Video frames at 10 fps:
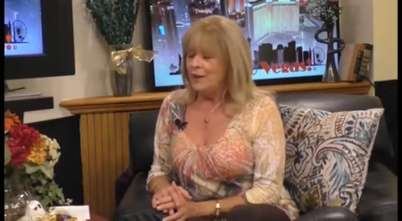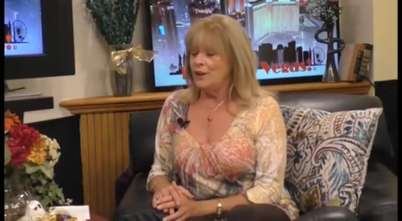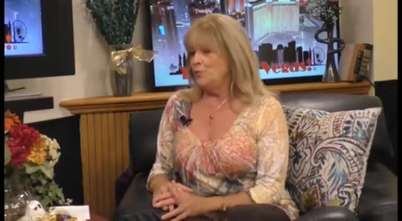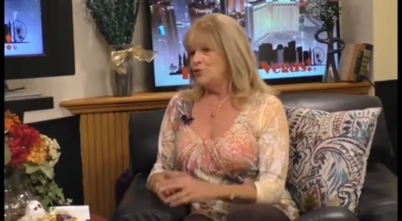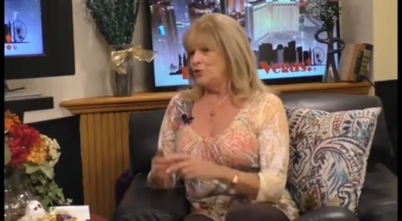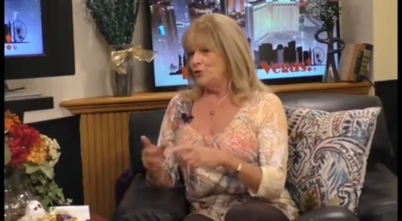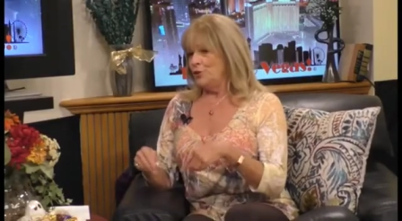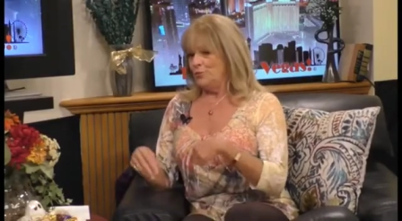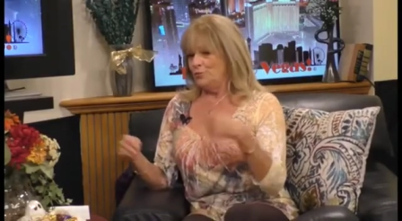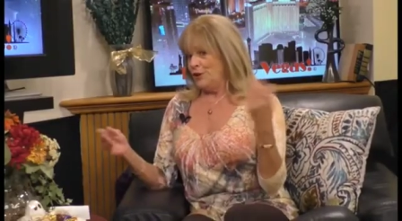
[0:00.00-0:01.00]
and I'm sure
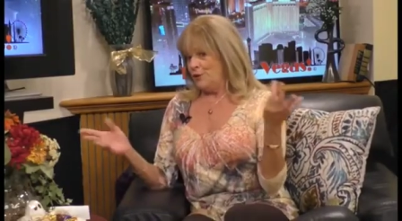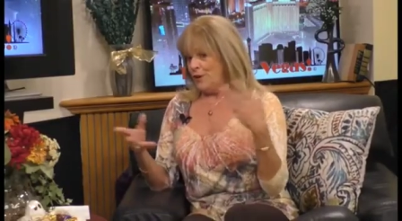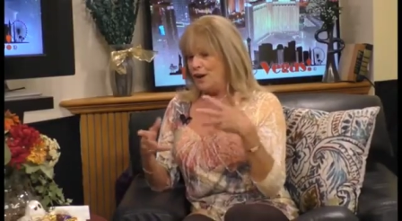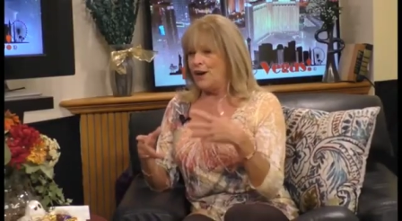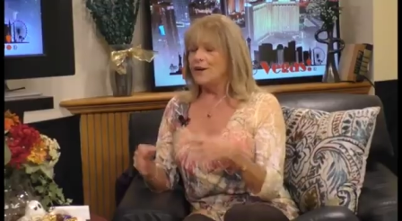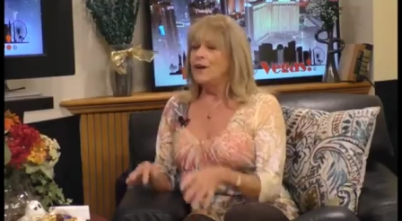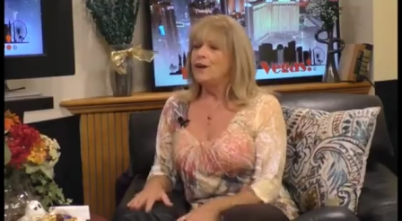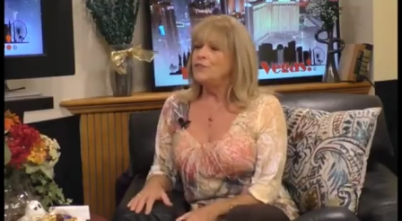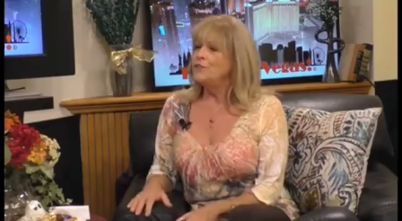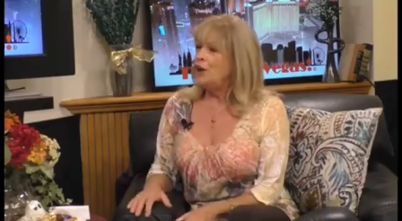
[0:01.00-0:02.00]
they'll bring it back.
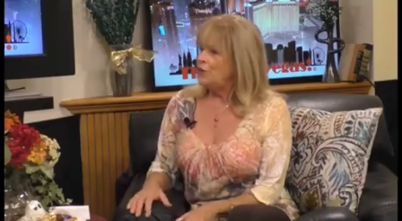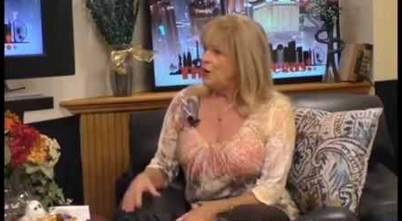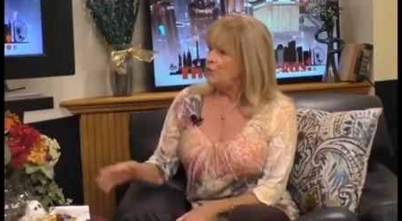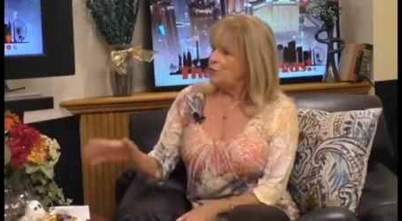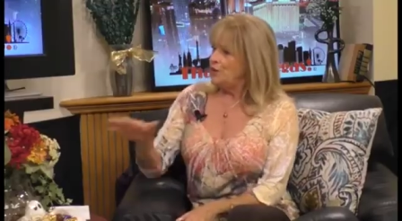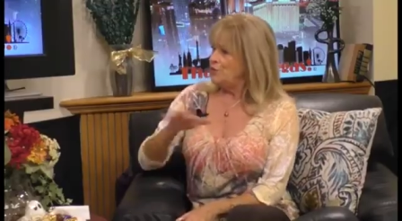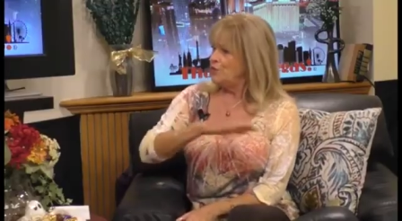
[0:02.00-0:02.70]
Have you been